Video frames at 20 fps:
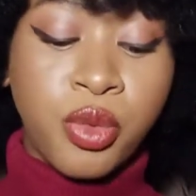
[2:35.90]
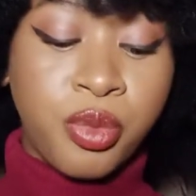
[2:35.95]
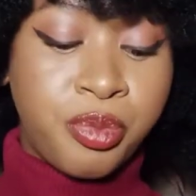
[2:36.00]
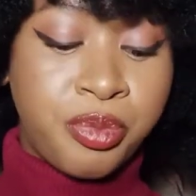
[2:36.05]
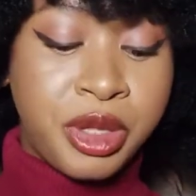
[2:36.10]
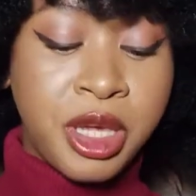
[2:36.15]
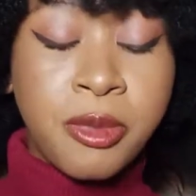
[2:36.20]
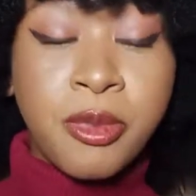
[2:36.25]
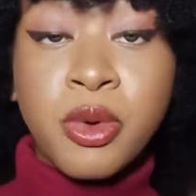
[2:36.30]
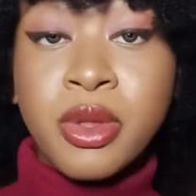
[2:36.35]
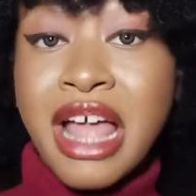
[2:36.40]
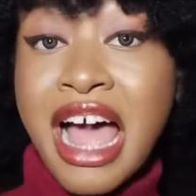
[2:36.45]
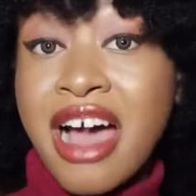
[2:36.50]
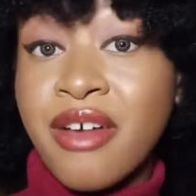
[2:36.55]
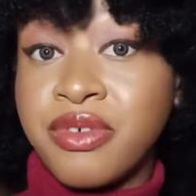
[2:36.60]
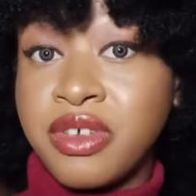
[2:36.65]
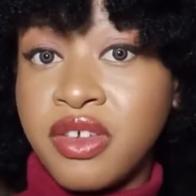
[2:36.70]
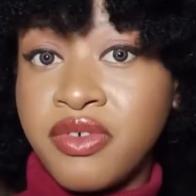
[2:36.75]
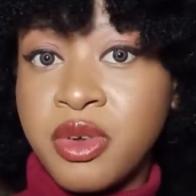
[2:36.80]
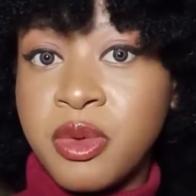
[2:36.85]
people that
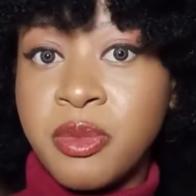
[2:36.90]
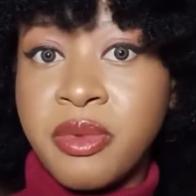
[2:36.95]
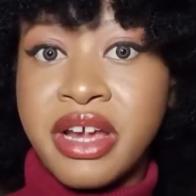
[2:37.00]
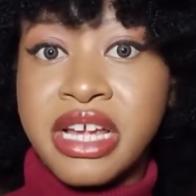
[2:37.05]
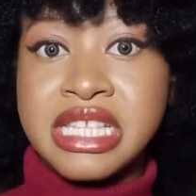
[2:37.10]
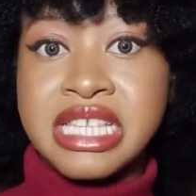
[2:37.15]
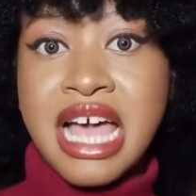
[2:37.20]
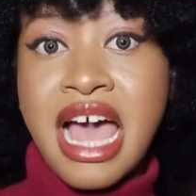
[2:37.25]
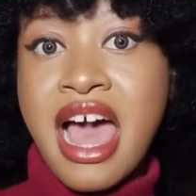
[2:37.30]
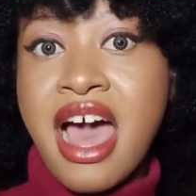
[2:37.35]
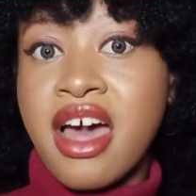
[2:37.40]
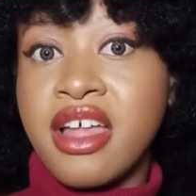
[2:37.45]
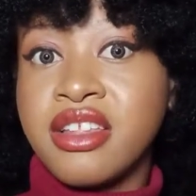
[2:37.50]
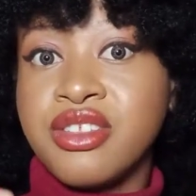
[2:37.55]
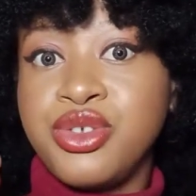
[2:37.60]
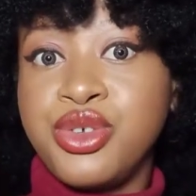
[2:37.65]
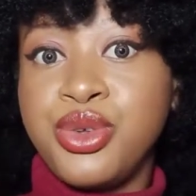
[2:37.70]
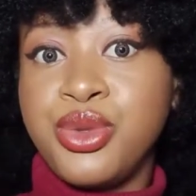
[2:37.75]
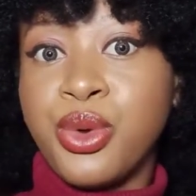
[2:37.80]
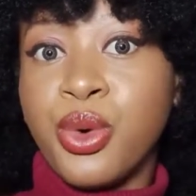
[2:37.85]
have given birth
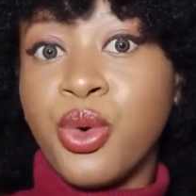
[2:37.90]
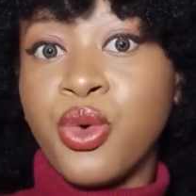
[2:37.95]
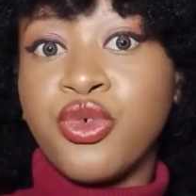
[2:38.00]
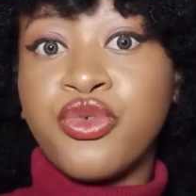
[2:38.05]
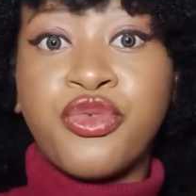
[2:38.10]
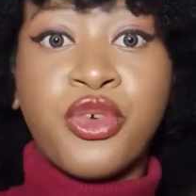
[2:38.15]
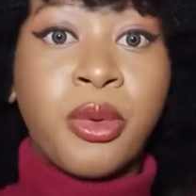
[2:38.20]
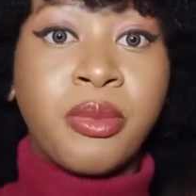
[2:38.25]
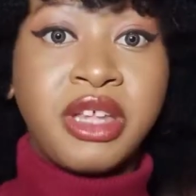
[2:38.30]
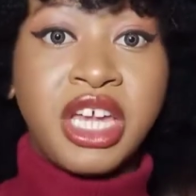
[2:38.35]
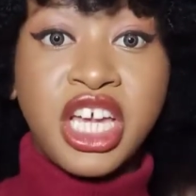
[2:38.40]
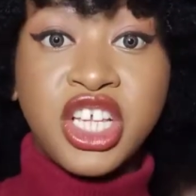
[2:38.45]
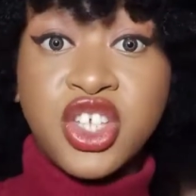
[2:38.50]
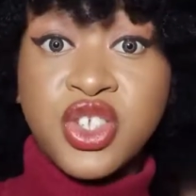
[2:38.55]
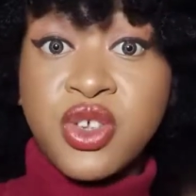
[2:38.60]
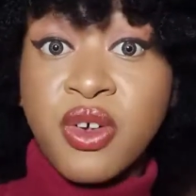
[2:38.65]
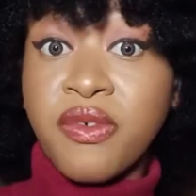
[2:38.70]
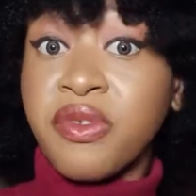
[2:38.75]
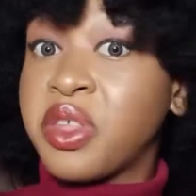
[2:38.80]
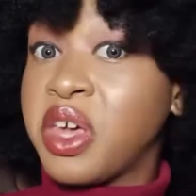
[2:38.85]
and from the
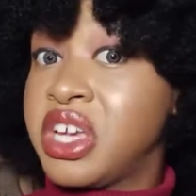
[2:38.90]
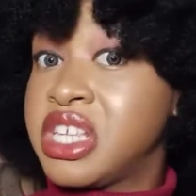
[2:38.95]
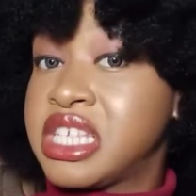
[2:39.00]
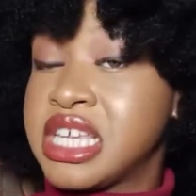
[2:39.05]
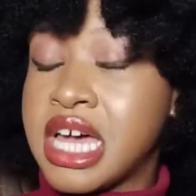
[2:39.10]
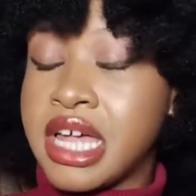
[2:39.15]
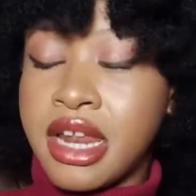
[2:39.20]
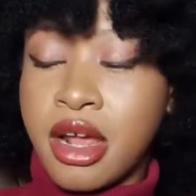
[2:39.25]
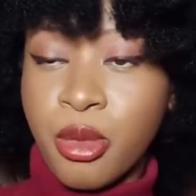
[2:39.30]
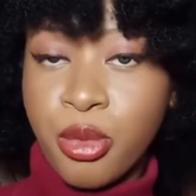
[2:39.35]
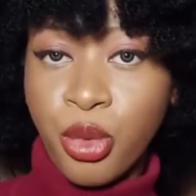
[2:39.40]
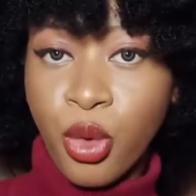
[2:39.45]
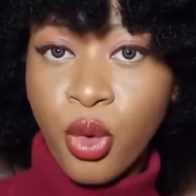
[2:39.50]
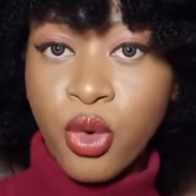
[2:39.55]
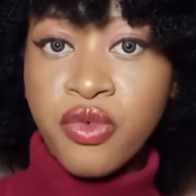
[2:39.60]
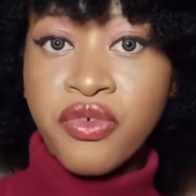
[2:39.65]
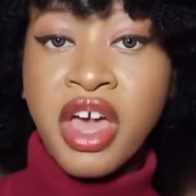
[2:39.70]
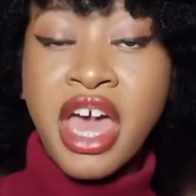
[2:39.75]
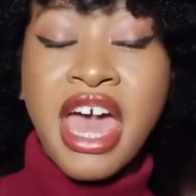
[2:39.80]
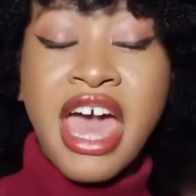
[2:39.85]
ages of 30 and
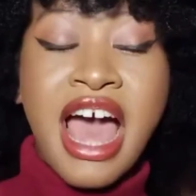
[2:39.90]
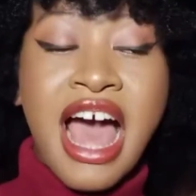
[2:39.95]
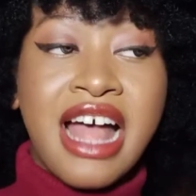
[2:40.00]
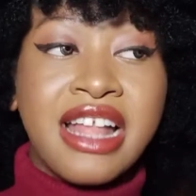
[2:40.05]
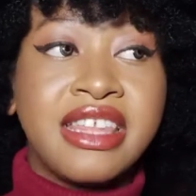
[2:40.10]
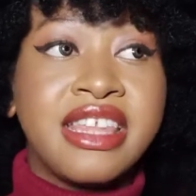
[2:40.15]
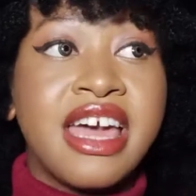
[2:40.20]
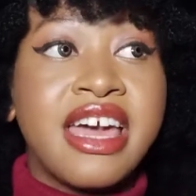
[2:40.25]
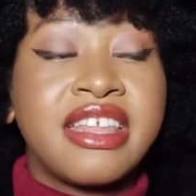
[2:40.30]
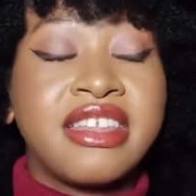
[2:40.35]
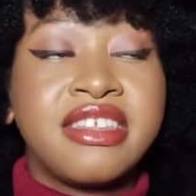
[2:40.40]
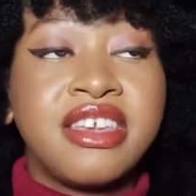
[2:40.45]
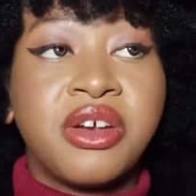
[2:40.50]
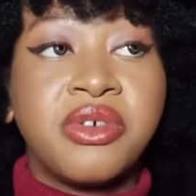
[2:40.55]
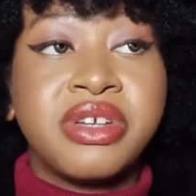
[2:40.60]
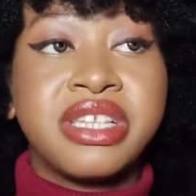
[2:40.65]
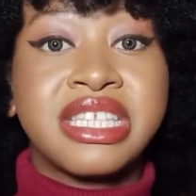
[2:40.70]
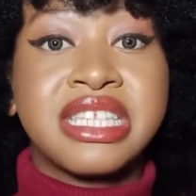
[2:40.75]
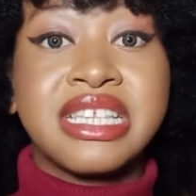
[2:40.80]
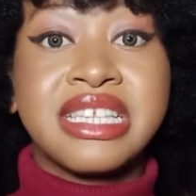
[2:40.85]
above, and then
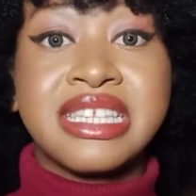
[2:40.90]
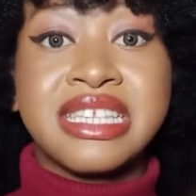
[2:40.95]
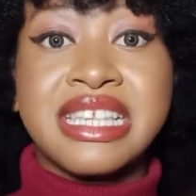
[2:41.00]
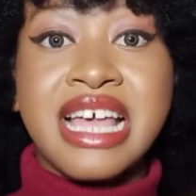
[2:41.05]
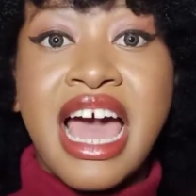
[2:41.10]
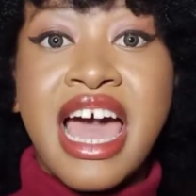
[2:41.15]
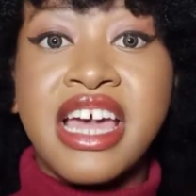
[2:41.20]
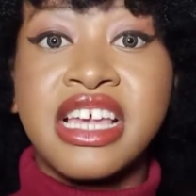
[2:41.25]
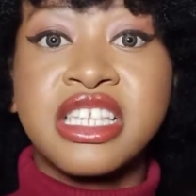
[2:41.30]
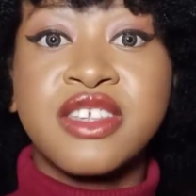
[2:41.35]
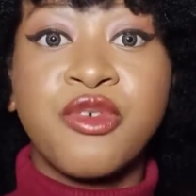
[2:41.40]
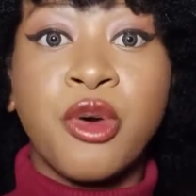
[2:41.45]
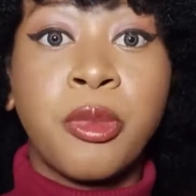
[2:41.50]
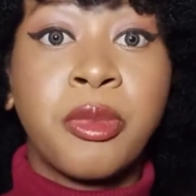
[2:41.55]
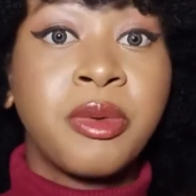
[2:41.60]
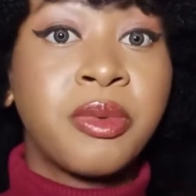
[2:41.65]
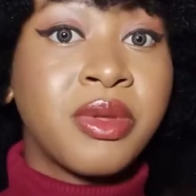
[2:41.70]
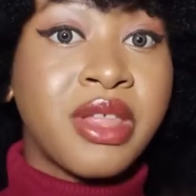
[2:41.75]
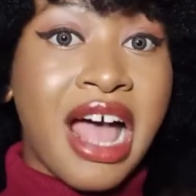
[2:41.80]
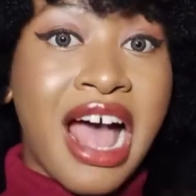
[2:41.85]
there is the size for
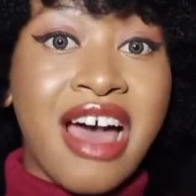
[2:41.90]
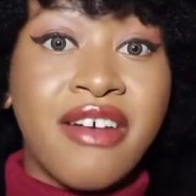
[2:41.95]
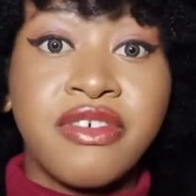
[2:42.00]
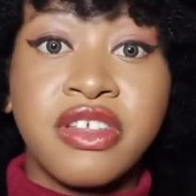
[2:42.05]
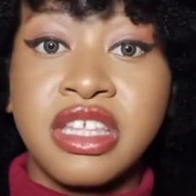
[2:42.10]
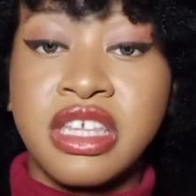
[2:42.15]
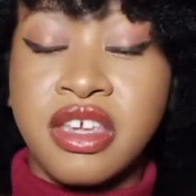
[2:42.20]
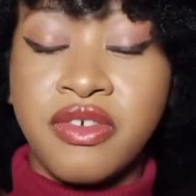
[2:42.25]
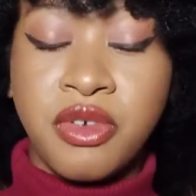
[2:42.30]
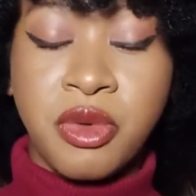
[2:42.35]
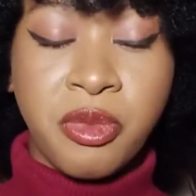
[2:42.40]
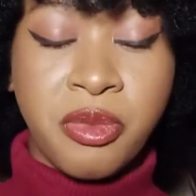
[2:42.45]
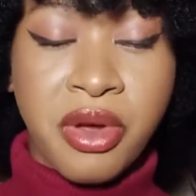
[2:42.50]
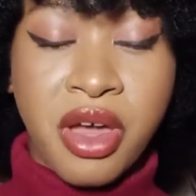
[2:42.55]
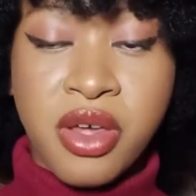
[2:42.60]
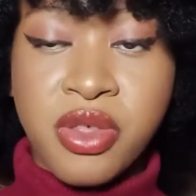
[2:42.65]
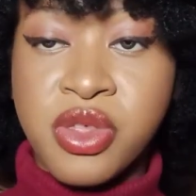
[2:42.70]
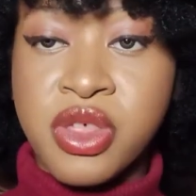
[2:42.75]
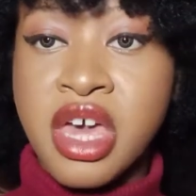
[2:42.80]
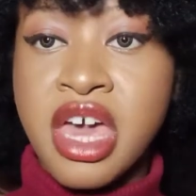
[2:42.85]
people that haven't given
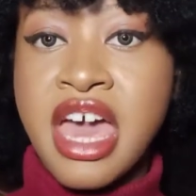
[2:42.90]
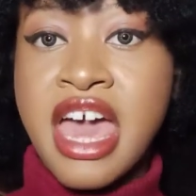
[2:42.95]
birth.